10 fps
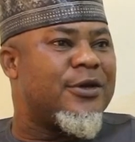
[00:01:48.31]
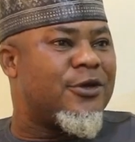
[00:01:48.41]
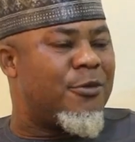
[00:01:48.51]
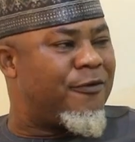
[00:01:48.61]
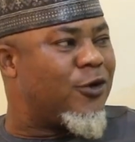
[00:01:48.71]

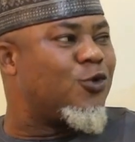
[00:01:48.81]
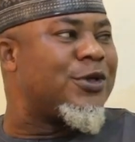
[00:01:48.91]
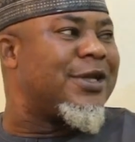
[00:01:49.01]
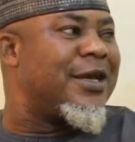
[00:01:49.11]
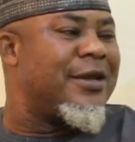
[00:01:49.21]
some of us will
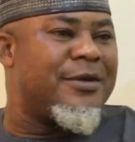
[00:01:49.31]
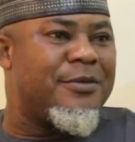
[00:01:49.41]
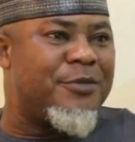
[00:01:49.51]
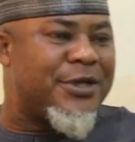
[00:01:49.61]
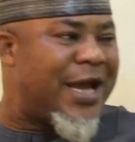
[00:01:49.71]
stay
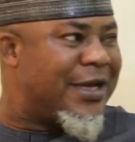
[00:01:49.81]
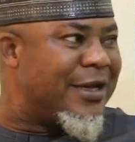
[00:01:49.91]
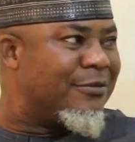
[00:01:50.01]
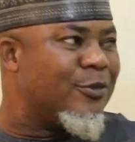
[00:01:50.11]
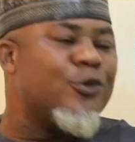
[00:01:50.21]
beside
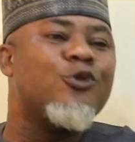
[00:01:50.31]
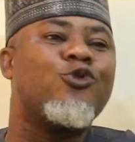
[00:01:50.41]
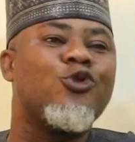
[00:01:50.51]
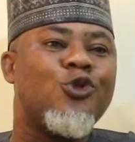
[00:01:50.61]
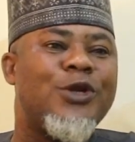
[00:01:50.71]
him
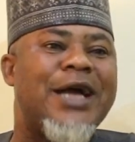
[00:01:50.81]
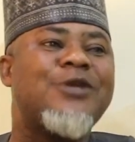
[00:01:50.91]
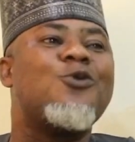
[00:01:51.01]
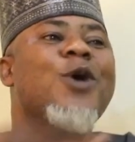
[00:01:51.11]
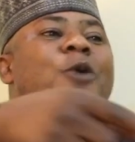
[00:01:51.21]
to show
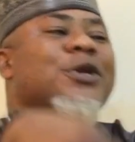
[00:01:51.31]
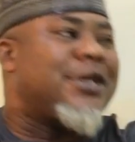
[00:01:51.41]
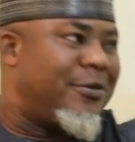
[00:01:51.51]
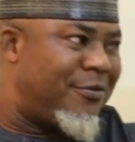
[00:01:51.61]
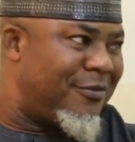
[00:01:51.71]
that we are with
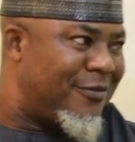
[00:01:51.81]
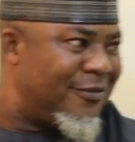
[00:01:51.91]
him.